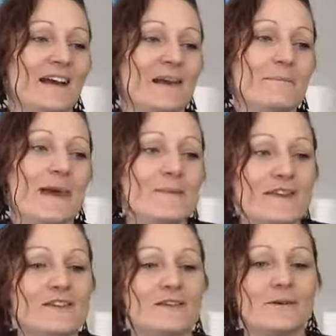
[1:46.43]
Maybe
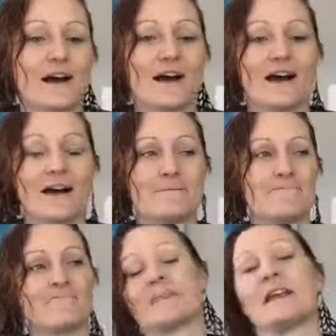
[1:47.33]
you are
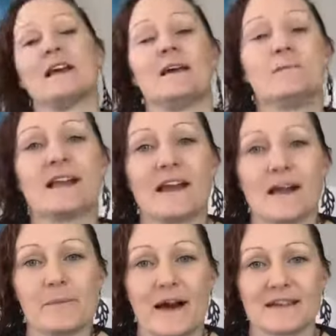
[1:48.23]

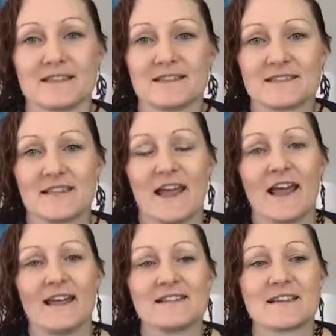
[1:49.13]
beginning practice.
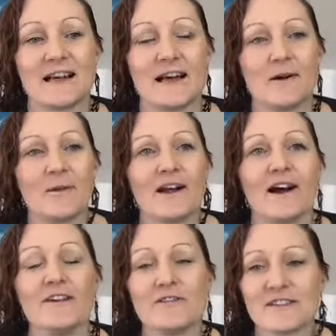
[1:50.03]
And when
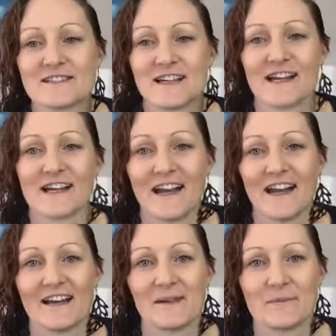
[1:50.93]
I first started
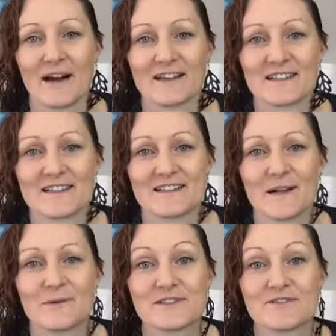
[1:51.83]
out in practice, it
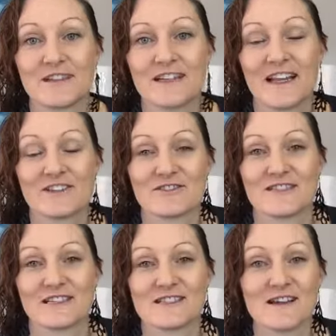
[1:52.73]
was a really
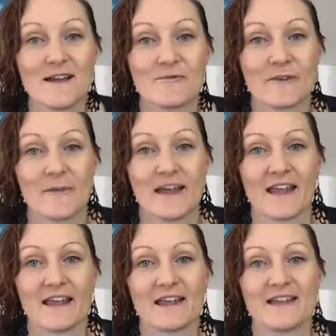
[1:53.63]
interesting time for
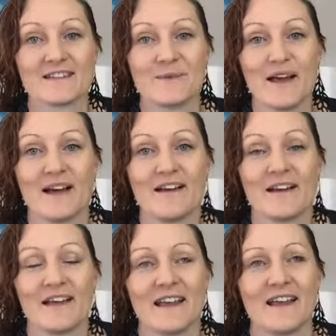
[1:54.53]
me as well,
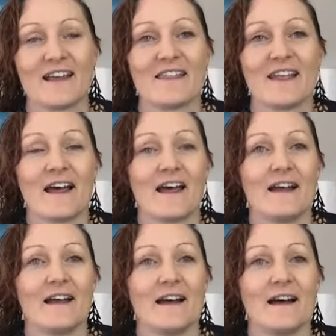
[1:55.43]
in that
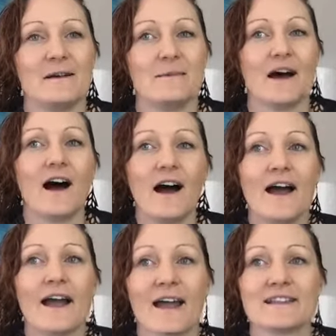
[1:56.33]

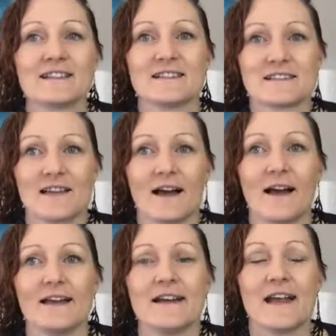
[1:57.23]
I had to
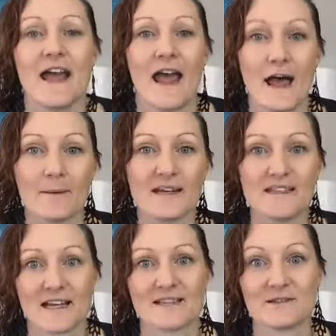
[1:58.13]
decide how many
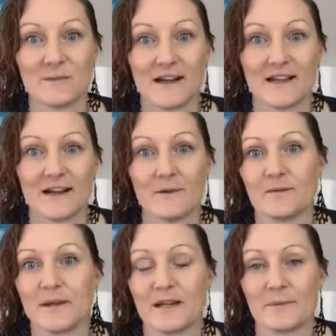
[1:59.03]
days a week I would
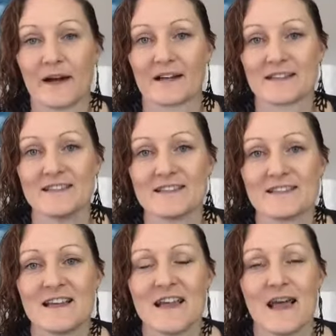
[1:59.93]
be in practice
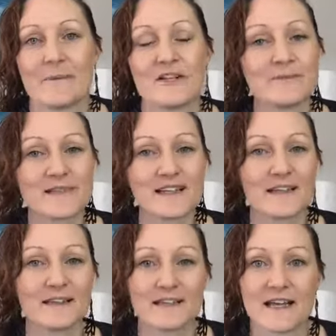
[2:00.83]
and which
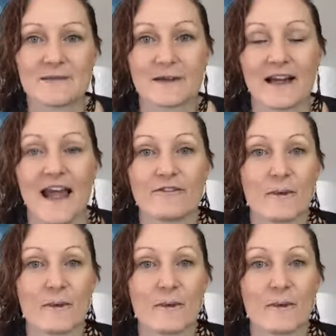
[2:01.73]
particular days were going to have the